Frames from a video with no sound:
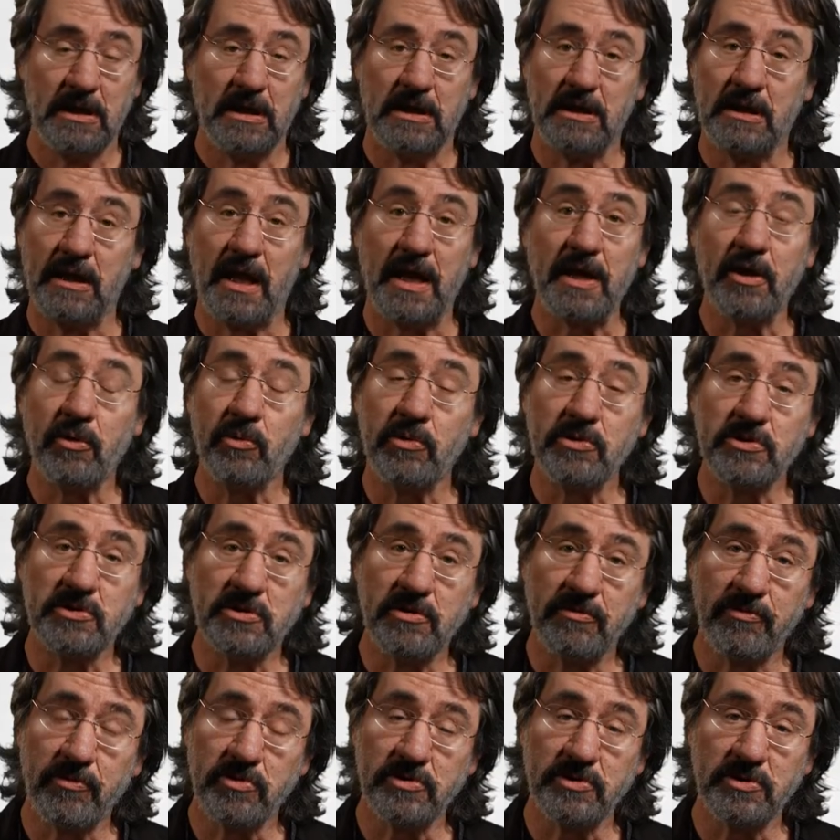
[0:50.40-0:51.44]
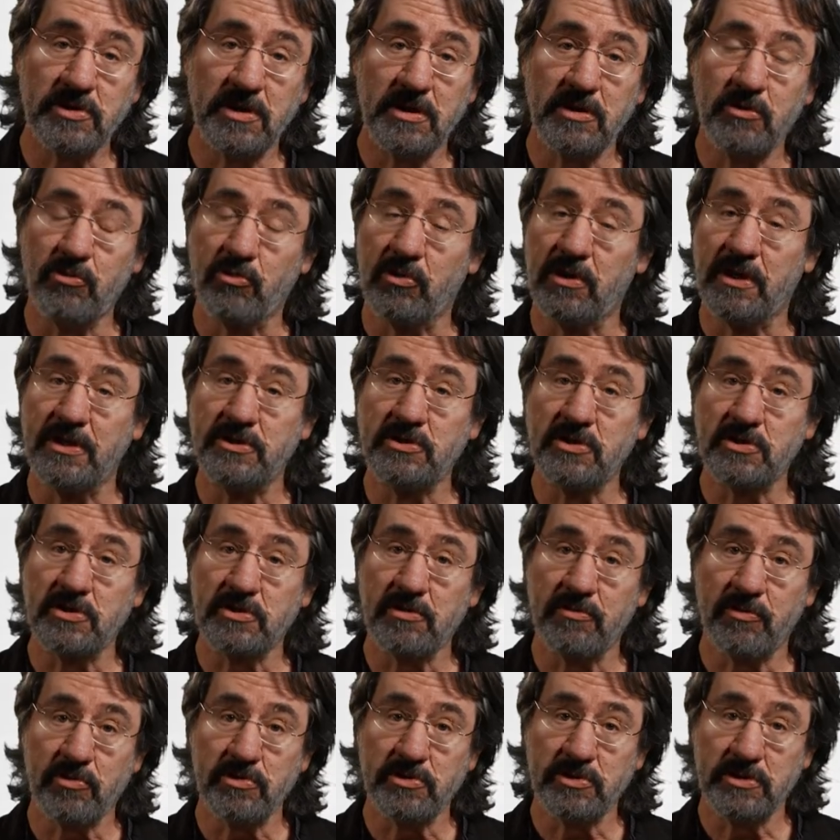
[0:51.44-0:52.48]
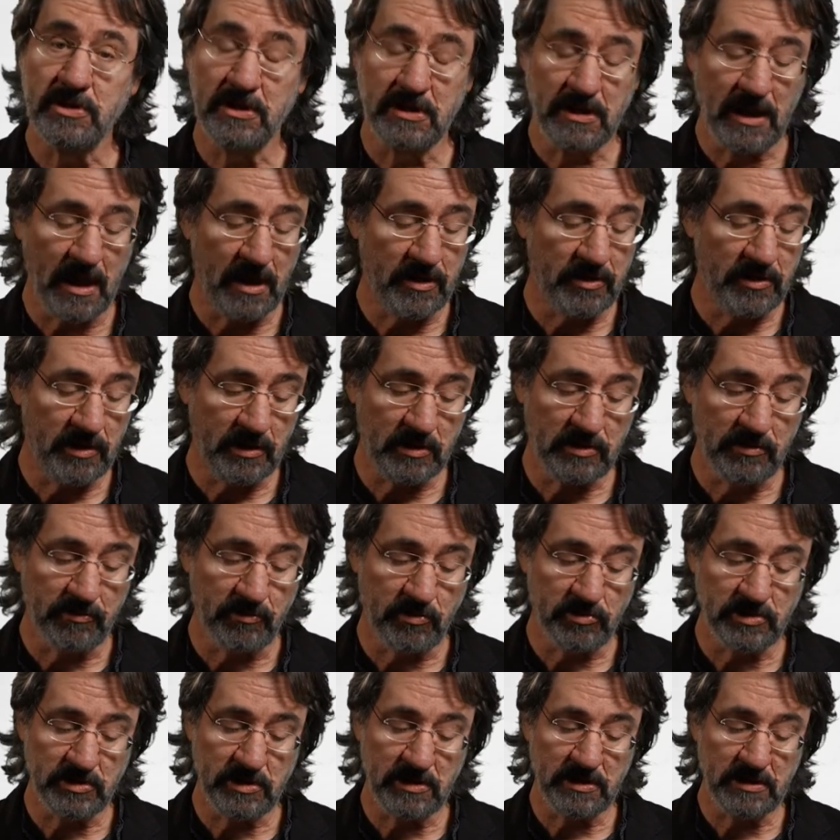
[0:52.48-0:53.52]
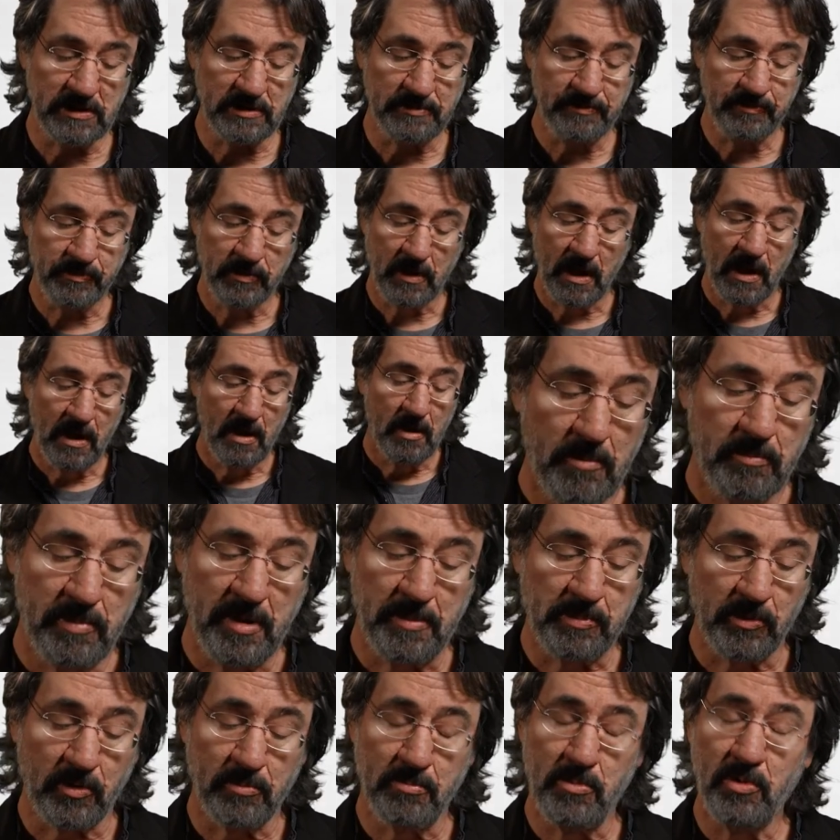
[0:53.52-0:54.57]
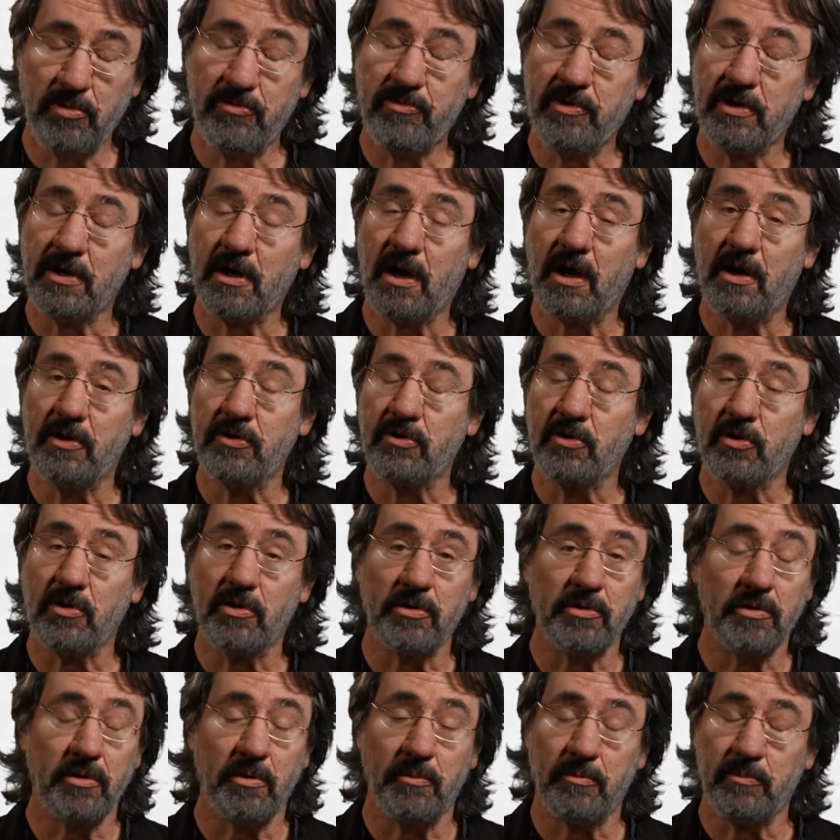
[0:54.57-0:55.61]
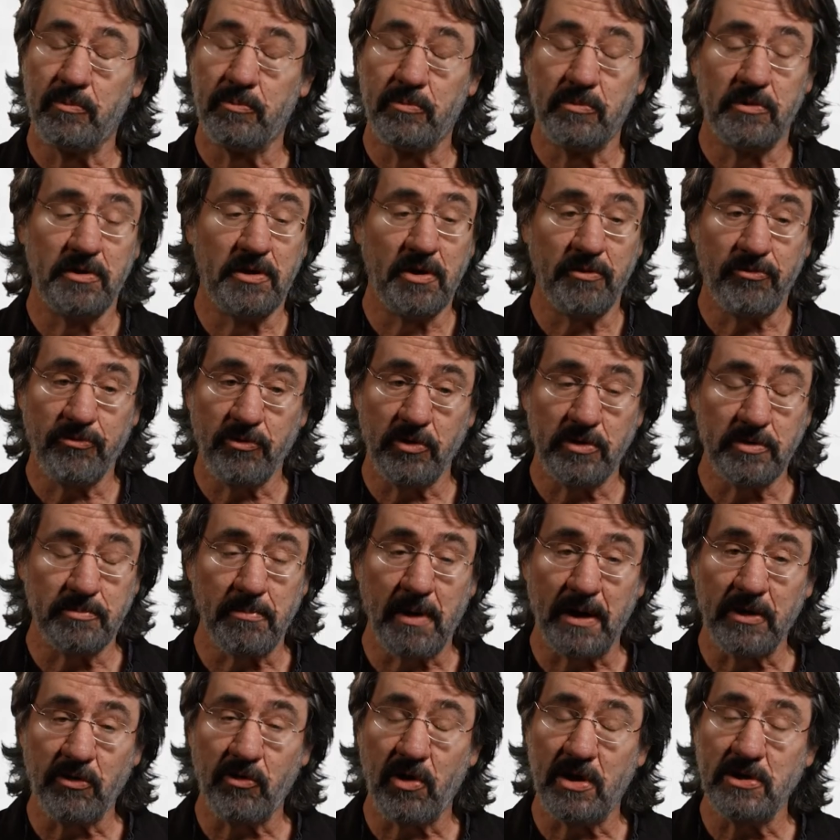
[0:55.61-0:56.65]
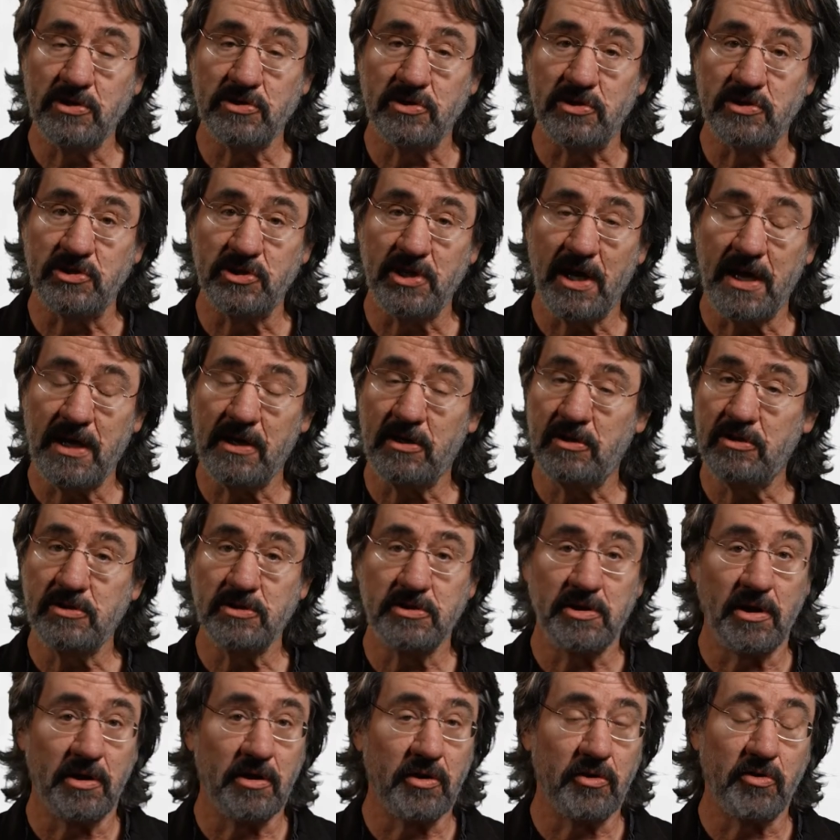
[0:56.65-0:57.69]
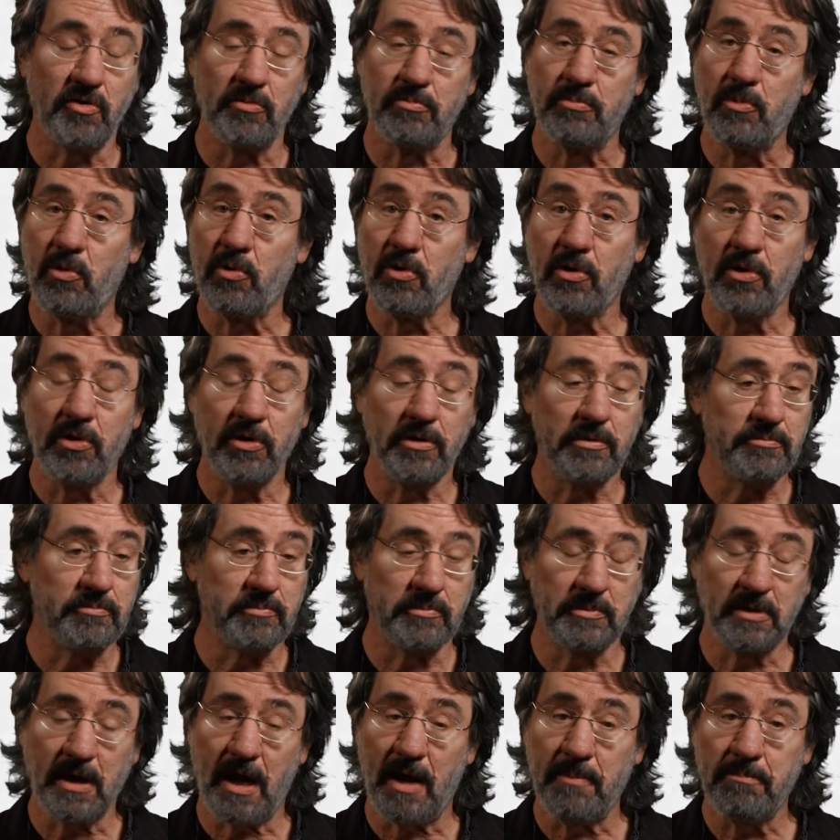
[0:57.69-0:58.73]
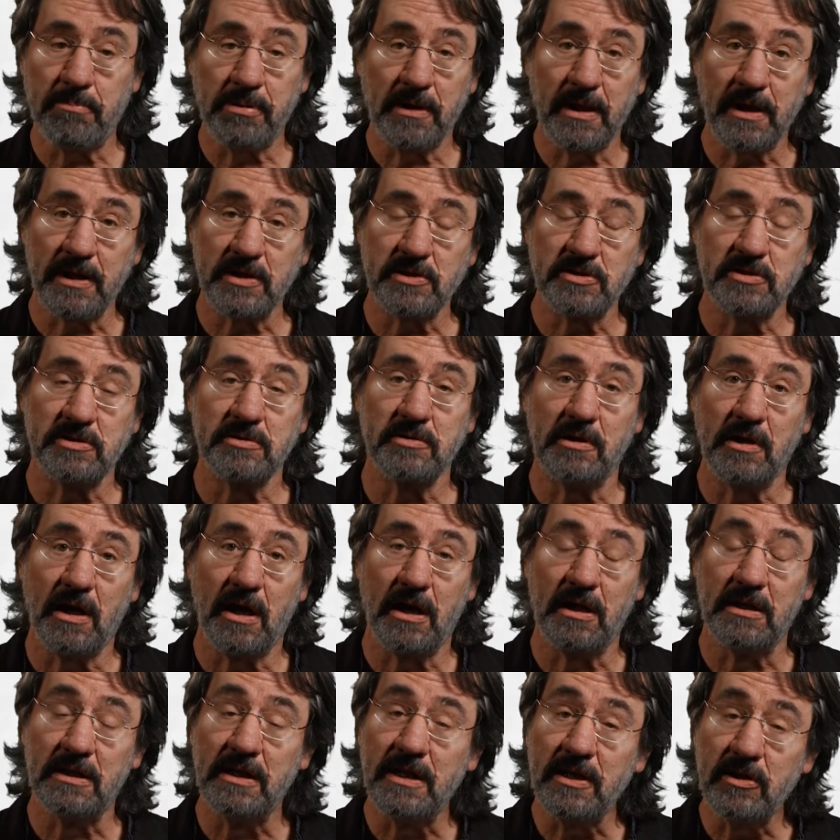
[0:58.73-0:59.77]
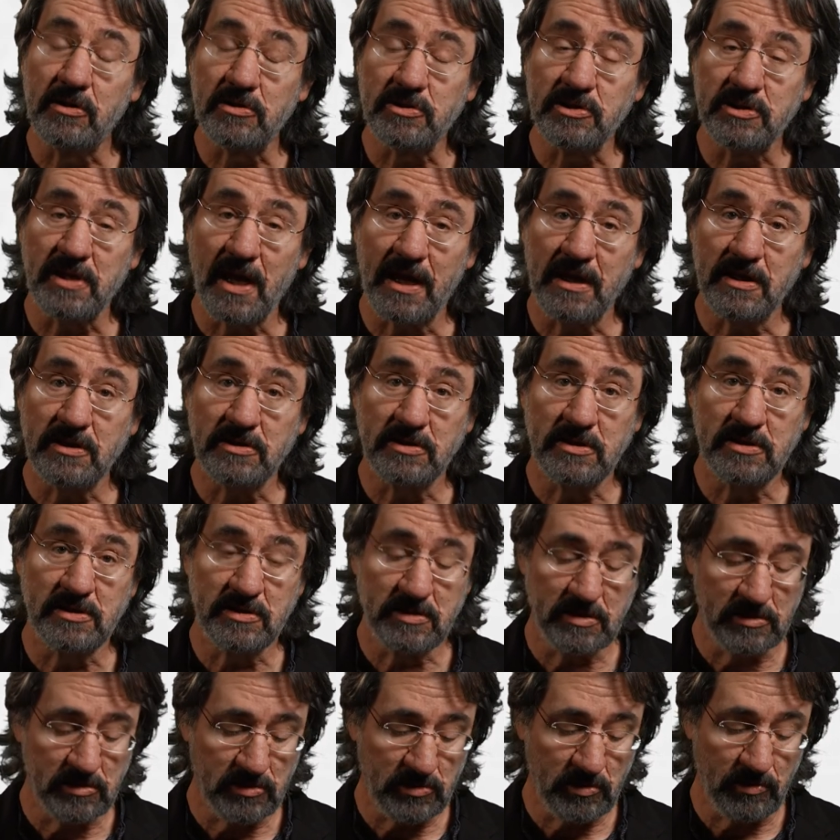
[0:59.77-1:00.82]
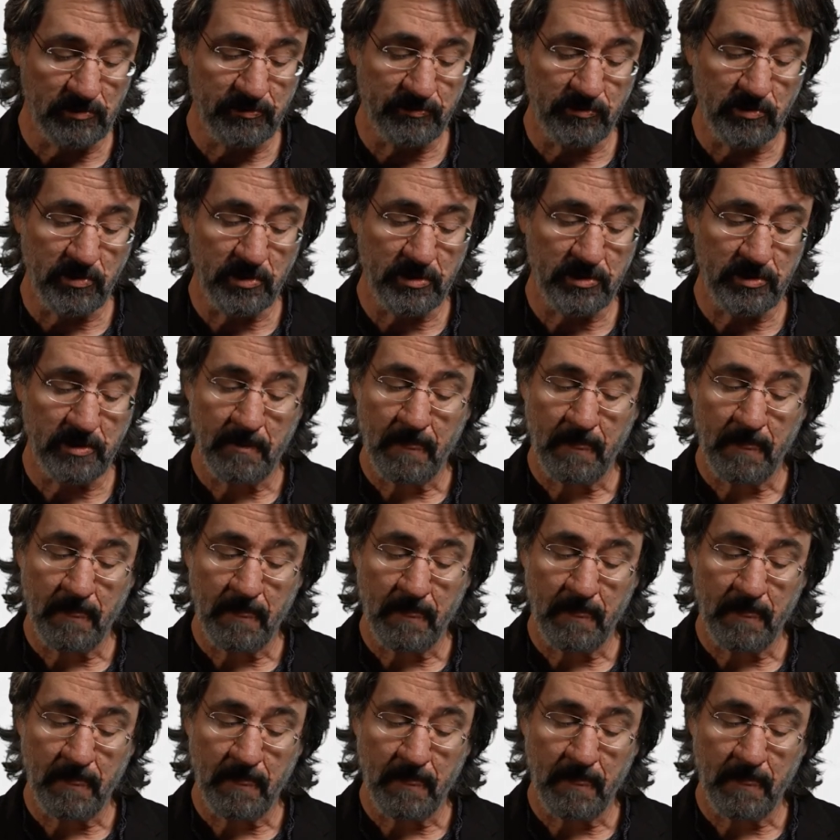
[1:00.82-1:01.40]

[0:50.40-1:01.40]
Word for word: language diversity, religious diversity, ethnic diversity people are moving under different migration channels and under more complex uh, legal statuses and so forth,